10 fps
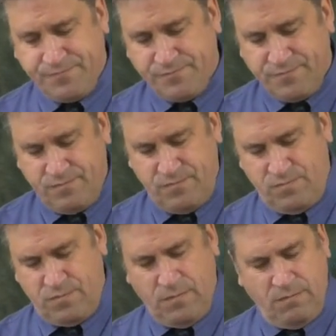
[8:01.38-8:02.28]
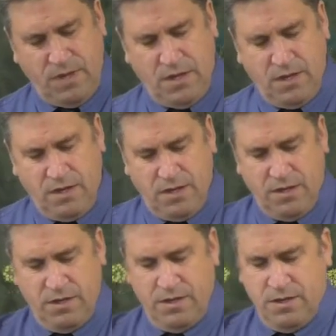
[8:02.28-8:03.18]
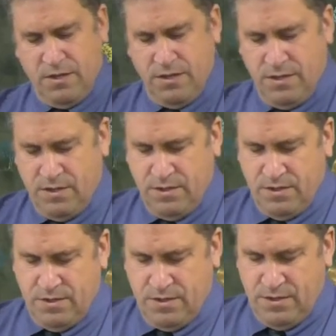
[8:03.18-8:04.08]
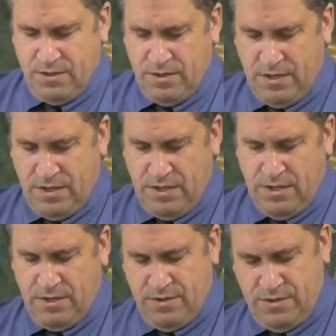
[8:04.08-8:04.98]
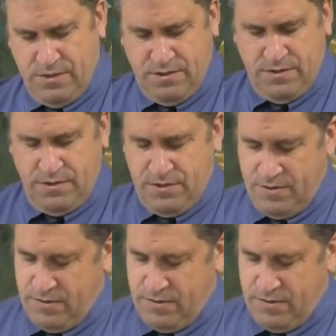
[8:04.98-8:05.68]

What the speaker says: [no speech]